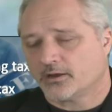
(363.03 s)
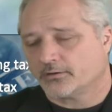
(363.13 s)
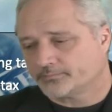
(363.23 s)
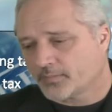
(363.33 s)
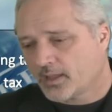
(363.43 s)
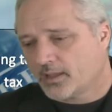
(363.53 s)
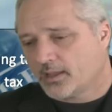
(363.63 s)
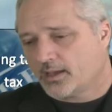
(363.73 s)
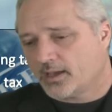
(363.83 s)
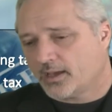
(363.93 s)
year.
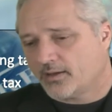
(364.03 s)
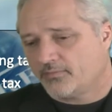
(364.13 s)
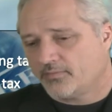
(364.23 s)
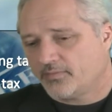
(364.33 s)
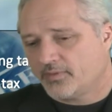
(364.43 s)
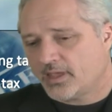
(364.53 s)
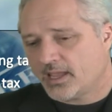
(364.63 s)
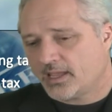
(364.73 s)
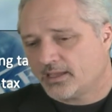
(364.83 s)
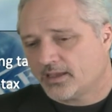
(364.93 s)

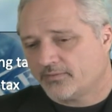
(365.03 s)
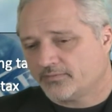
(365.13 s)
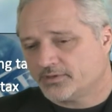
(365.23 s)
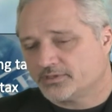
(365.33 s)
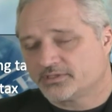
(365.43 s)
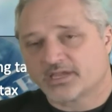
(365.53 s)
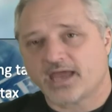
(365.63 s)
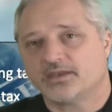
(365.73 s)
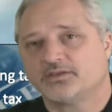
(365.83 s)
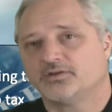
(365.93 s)
They have
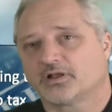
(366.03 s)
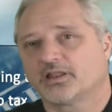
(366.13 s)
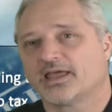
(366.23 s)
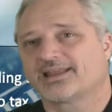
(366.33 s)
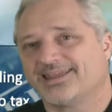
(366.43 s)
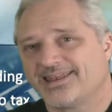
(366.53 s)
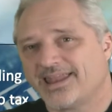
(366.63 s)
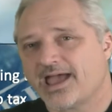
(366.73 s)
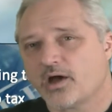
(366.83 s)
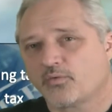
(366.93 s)
decided to collect it
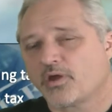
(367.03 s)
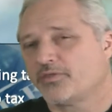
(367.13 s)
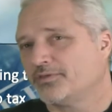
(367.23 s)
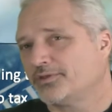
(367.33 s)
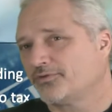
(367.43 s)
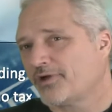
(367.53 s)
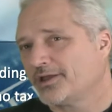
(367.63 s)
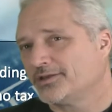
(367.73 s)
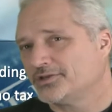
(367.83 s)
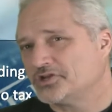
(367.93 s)
now rather than
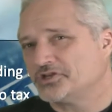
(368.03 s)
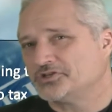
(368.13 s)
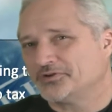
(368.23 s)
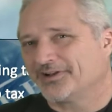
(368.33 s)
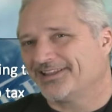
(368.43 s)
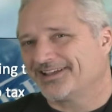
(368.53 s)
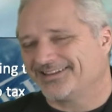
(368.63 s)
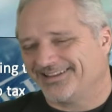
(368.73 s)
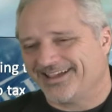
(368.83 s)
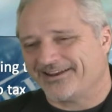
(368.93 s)
trying to chase you and
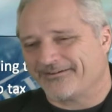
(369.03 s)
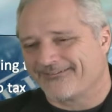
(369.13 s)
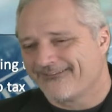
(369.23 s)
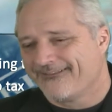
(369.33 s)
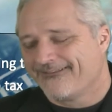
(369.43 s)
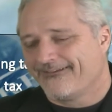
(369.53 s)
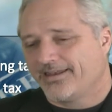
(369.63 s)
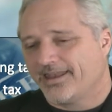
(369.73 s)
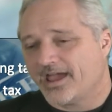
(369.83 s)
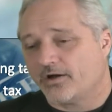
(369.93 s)
collect it later.
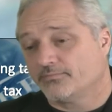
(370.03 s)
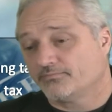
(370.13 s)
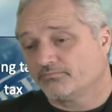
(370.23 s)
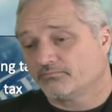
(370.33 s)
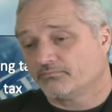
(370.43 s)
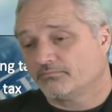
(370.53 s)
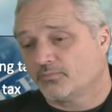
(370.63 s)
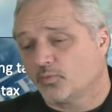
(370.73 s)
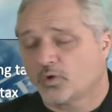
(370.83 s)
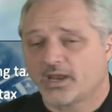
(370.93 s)
Now,
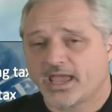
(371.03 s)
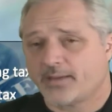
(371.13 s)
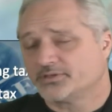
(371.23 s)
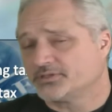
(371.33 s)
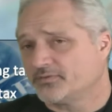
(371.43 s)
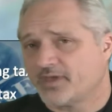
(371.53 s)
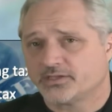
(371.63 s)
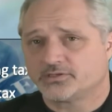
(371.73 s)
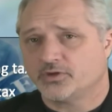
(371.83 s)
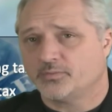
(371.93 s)
what happens if
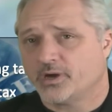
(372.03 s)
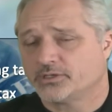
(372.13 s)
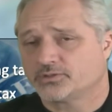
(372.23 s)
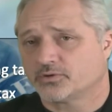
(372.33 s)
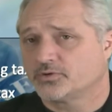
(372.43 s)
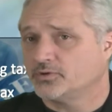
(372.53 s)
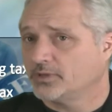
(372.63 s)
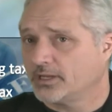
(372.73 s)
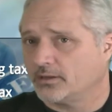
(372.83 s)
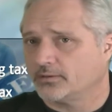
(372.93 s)
that's too much or too
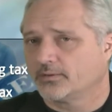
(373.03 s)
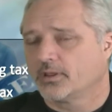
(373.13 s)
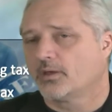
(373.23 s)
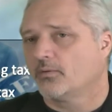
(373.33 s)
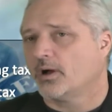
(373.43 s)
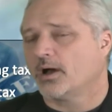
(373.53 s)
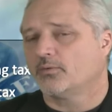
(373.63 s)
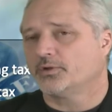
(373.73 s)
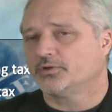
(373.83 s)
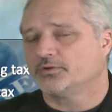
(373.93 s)
little? Well,
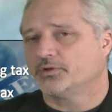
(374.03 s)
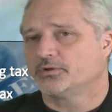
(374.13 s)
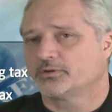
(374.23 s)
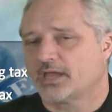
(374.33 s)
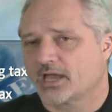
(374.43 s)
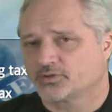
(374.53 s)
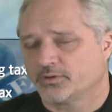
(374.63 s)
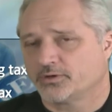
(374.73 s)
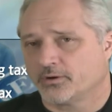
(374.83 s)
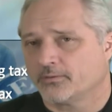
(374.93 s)
when you do your tax
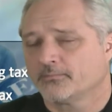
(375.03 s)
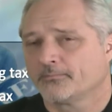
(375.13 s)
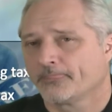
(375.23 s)
return,